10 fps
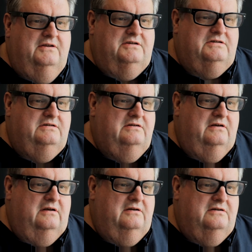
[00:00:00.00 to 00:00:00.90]
this
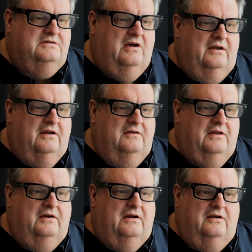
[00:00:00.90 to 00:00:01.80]
design,
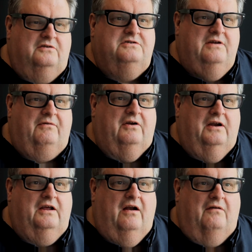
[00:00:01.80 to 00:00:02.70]
then it's never going
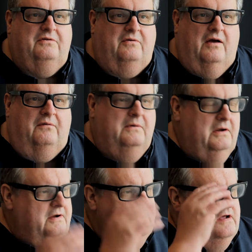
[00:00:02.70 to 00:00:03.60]
to get off the ground.
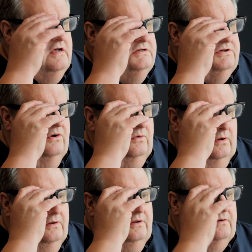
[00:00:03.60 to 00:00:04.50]
So
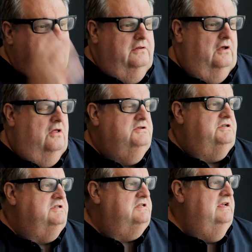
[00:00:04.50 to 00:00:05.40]
the
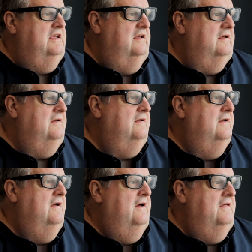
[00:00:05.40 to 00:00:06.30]
closest thing
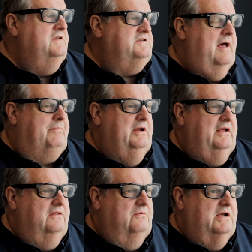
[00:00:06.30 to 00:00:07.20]
that's happening
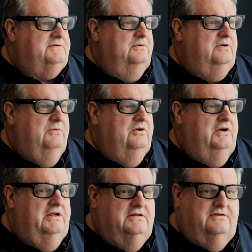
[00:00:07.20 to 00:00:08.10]
in the RESTful
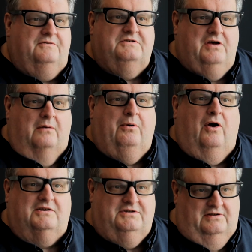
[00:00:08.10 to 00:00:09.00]
community is a facade
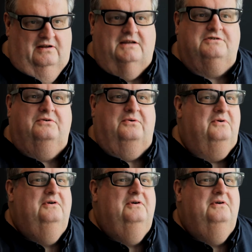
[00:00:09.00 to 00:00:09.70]
proxy that lets you